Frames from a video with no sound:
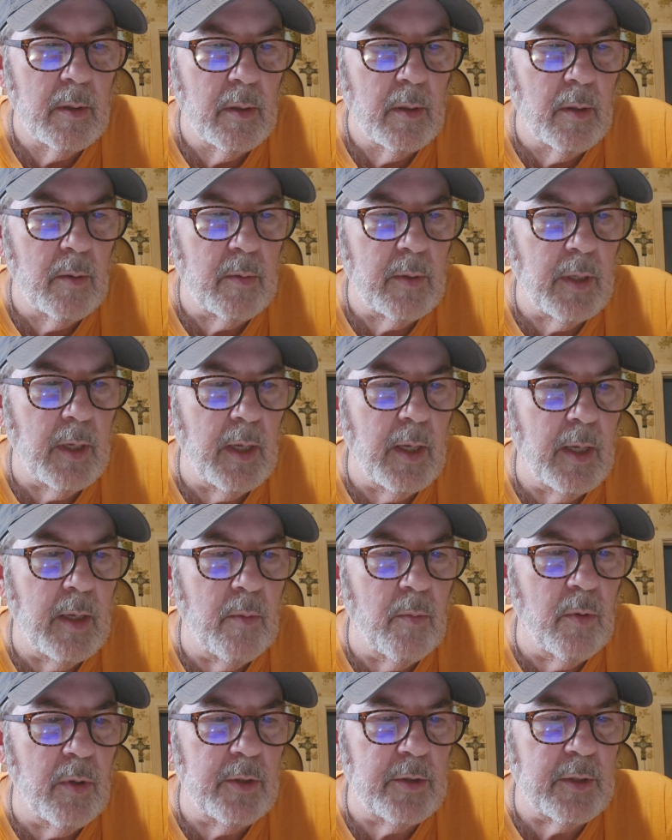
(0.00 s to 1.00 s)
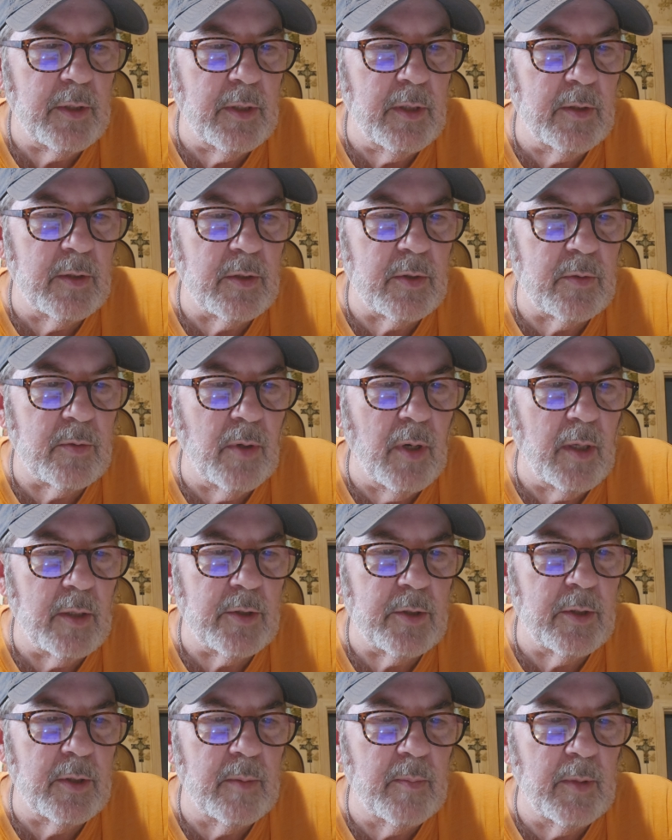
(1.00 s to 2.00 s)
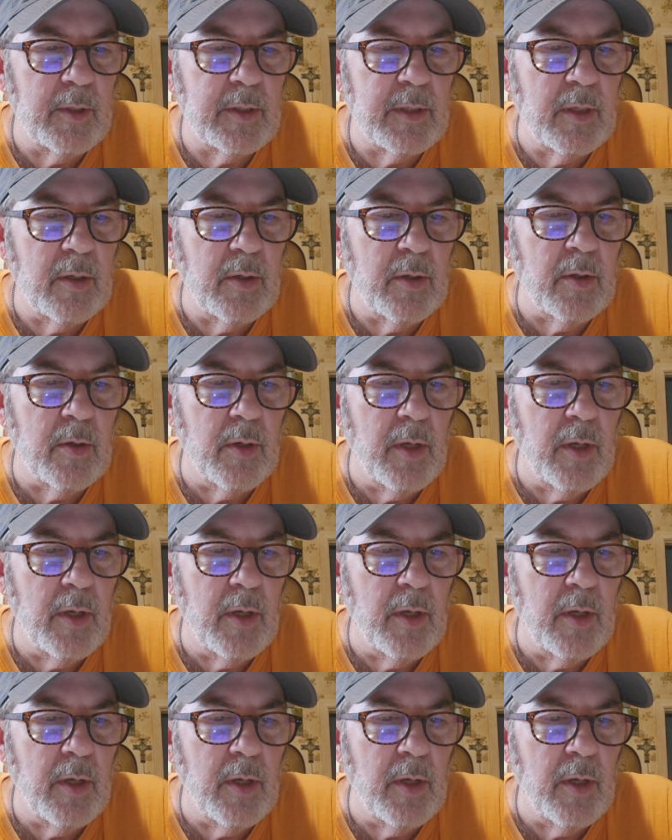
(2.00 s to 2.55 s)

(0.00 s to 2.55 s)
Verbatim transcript: Okay, which construction material